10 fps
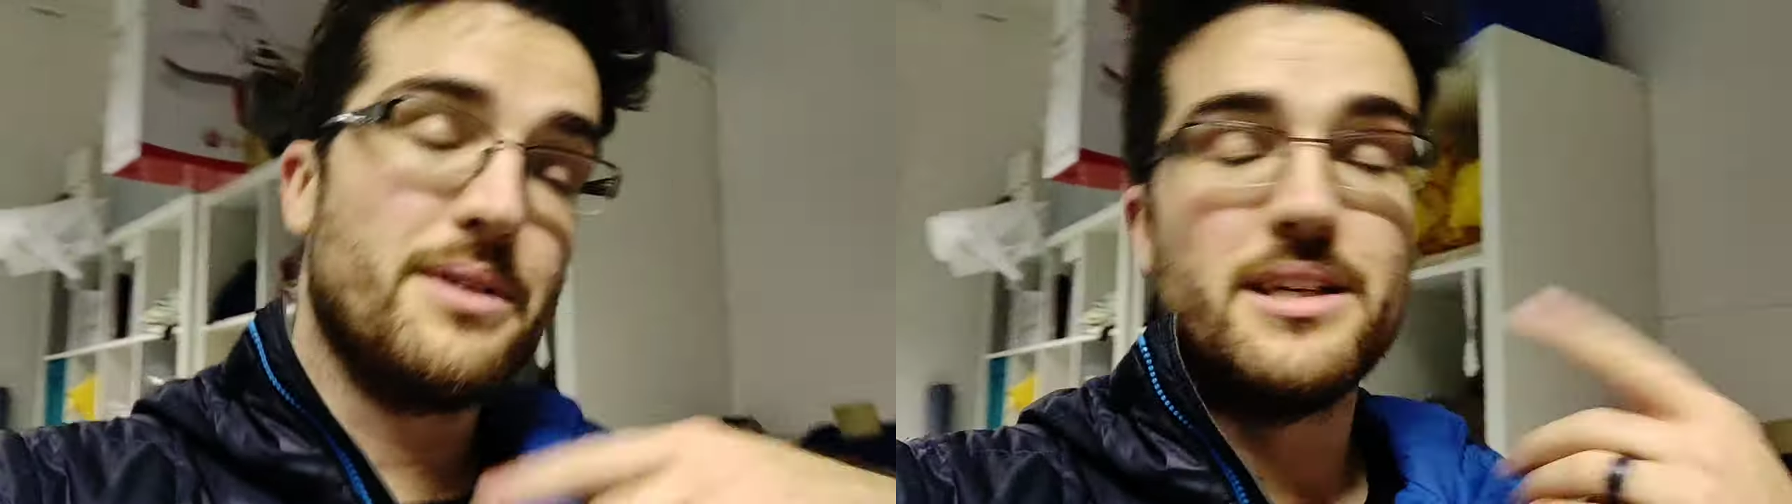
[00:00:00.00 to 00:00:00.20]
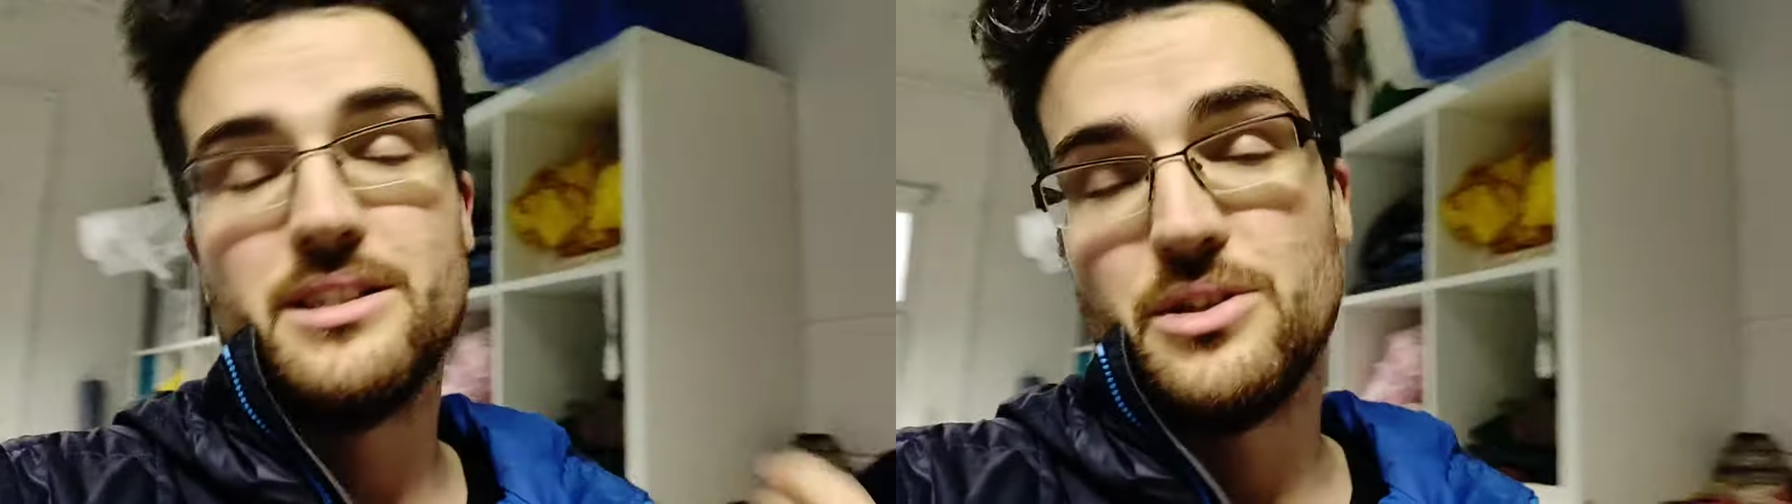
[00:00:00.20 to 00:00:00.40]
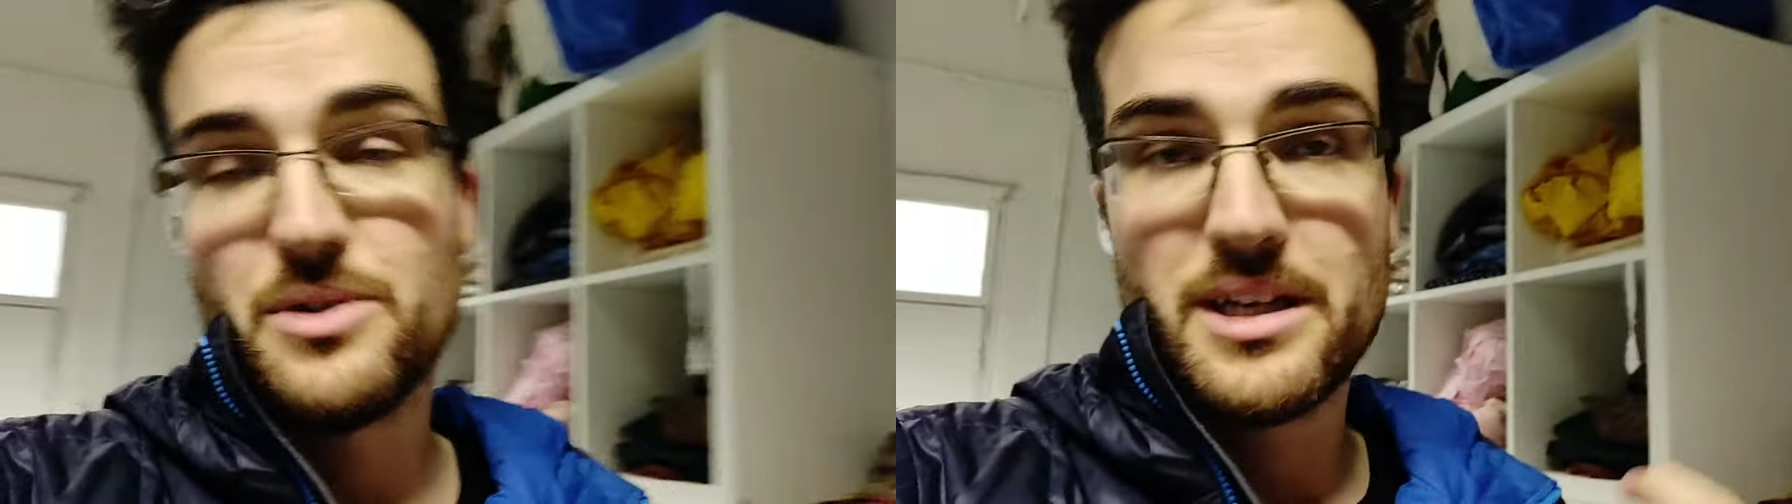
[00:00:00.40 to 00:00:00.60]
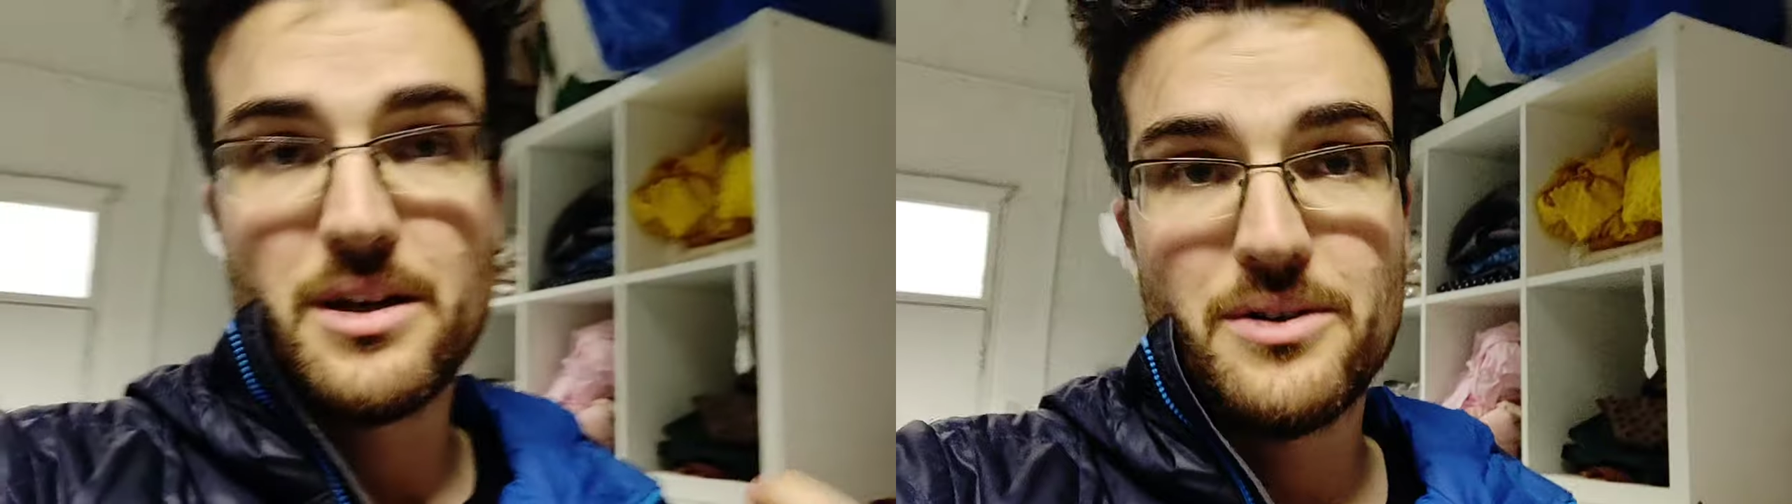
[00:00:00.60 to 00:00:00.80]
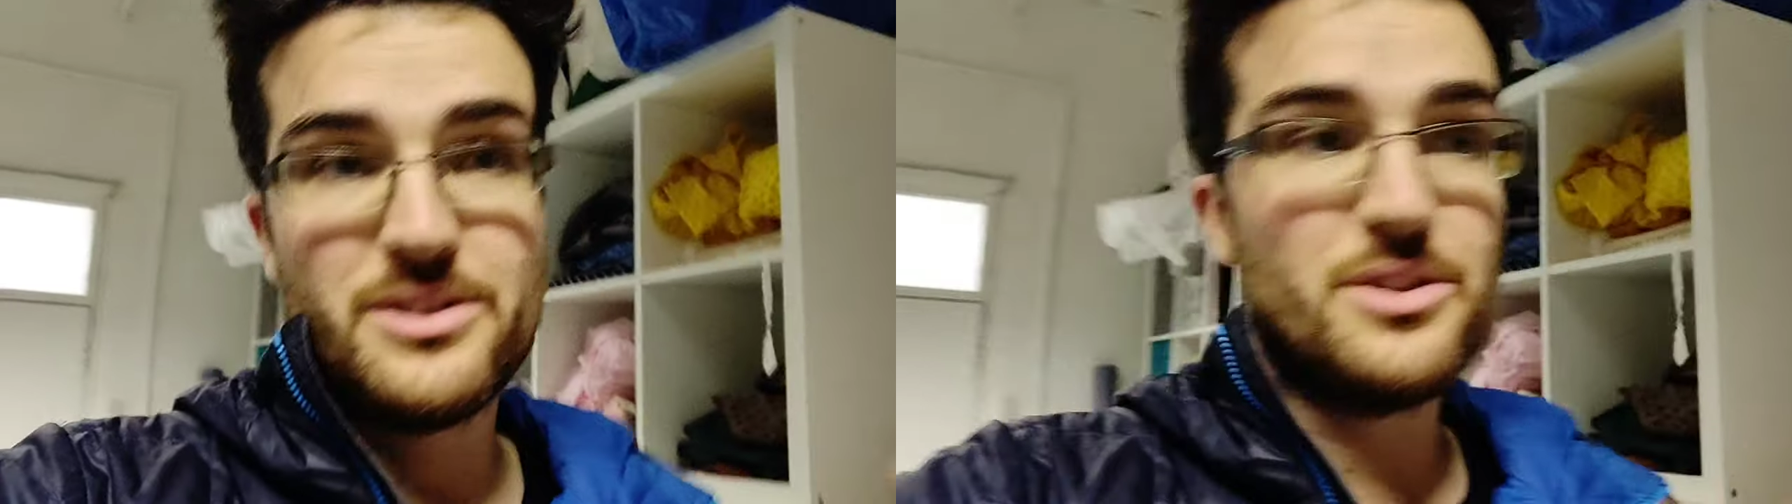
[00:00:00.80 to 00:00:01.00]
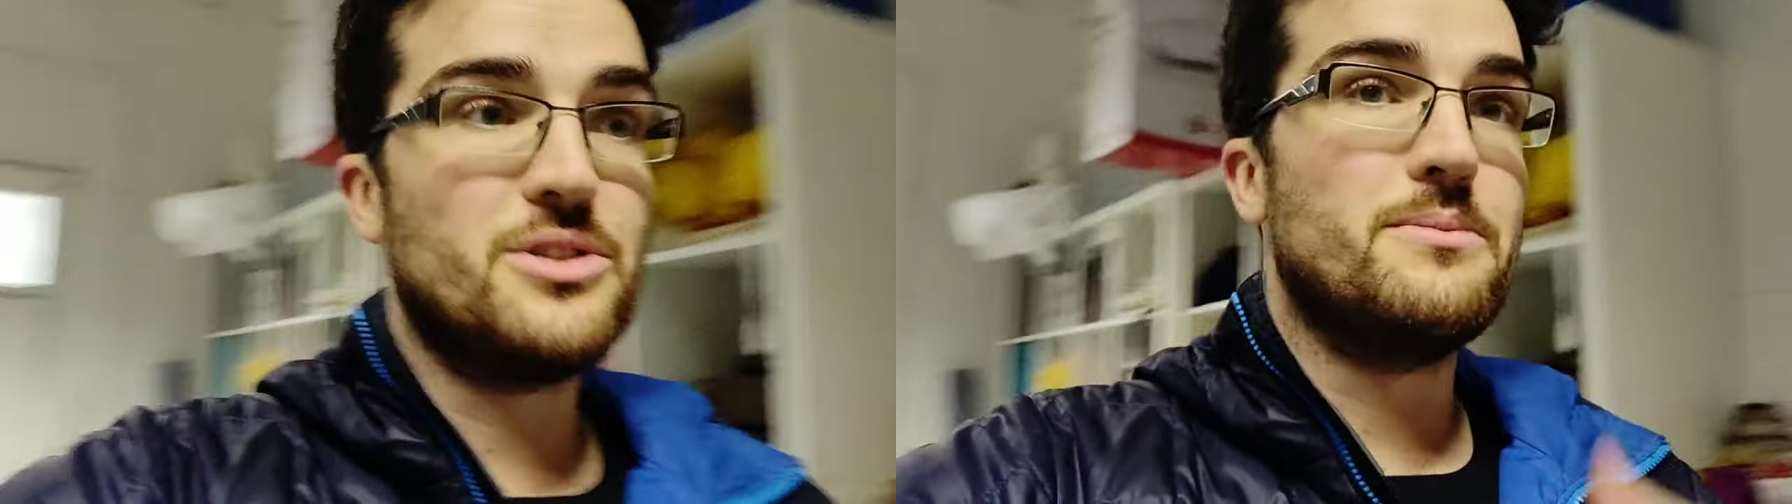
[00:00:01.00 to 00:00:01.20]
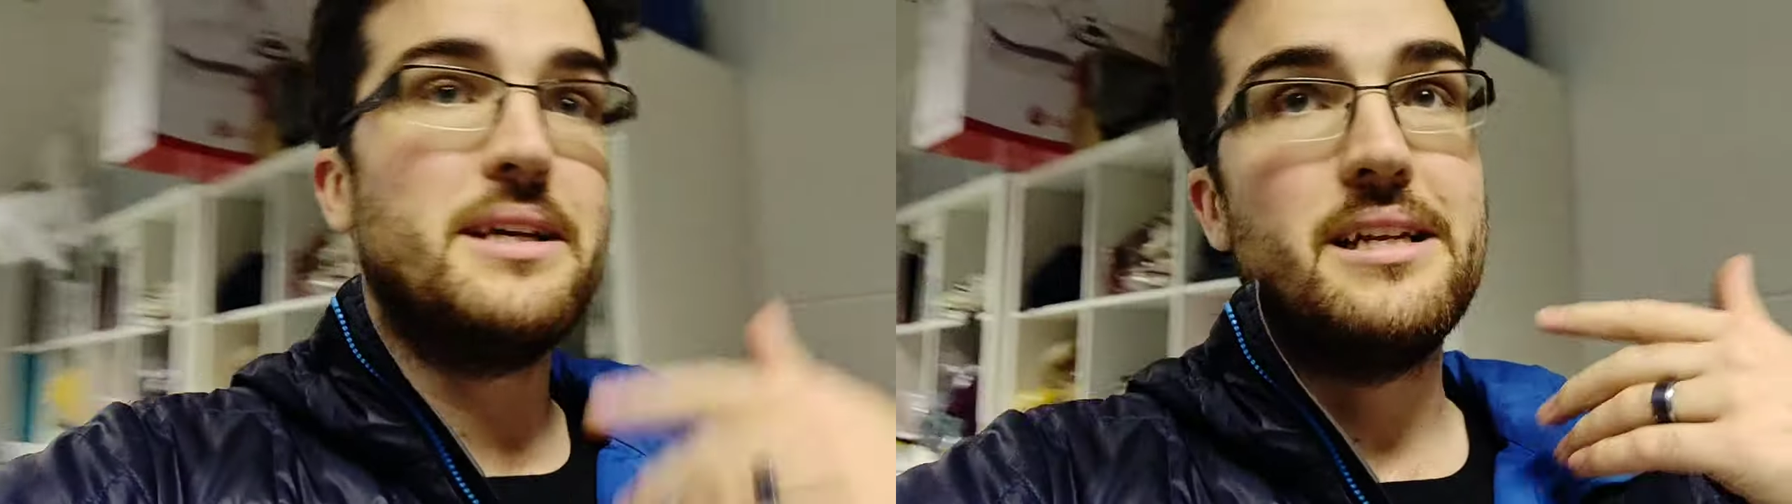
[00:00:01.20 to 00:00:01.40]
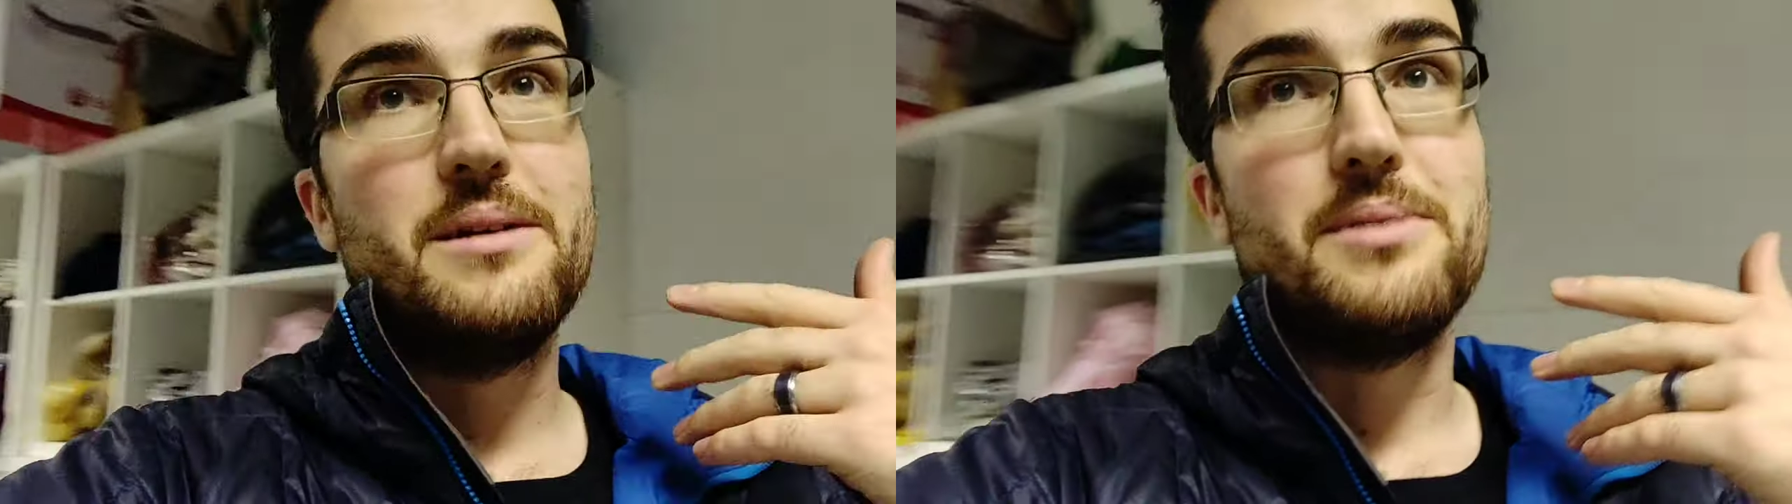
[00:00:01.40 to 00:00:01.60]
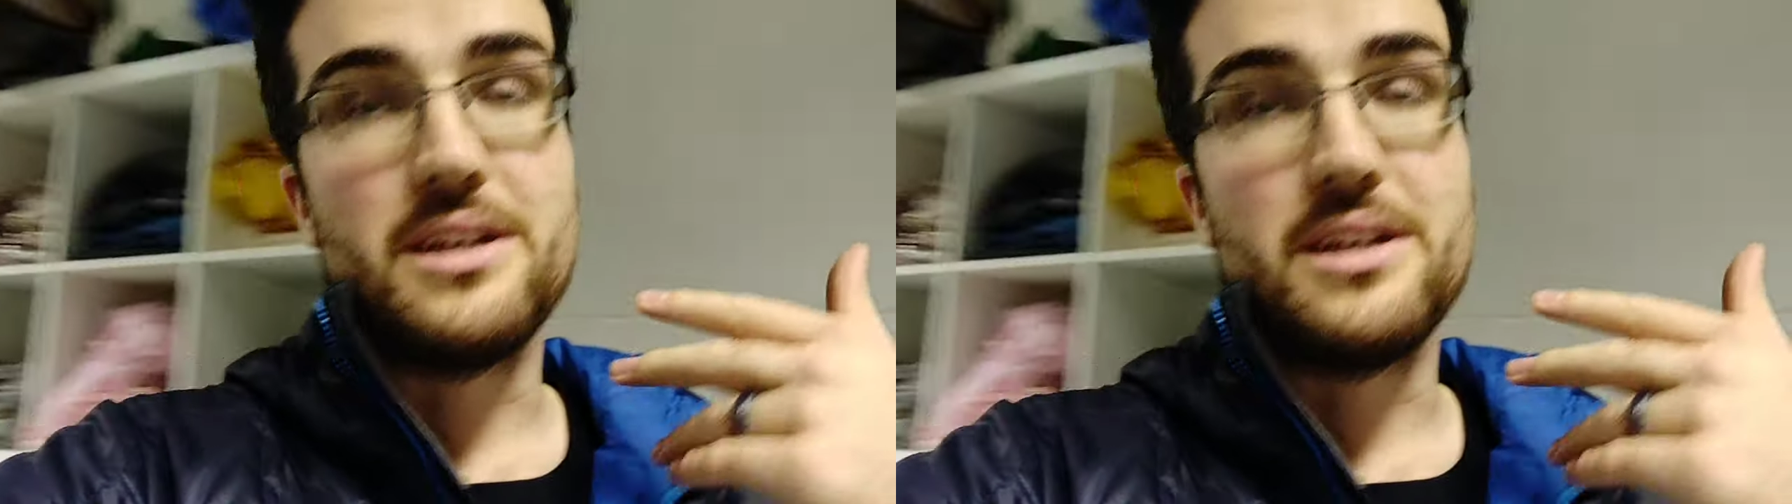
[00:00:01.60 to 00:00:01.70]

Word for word: because you can go on social media,